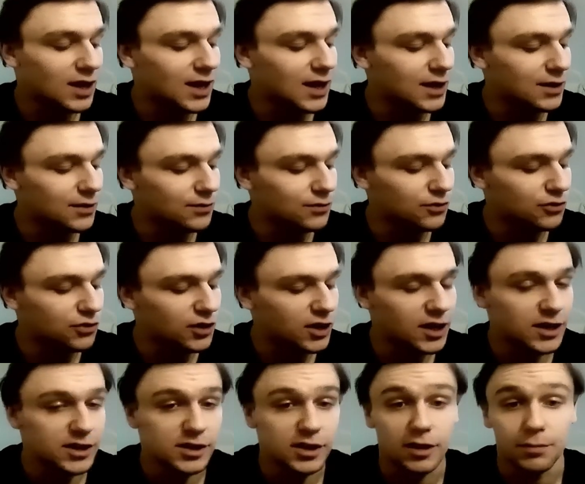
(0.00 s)
and
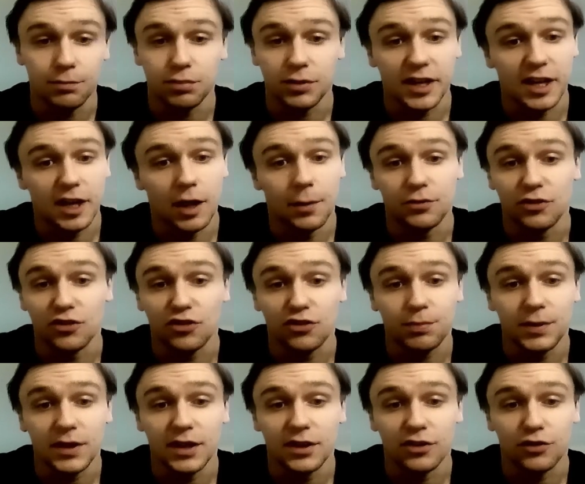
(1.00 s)
you can play it up to
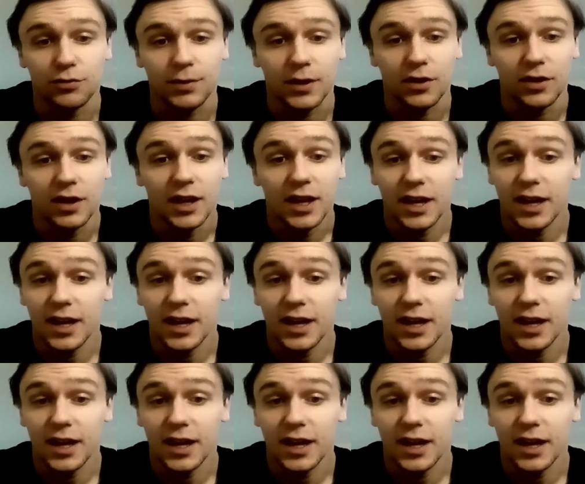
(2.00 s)
speed as well.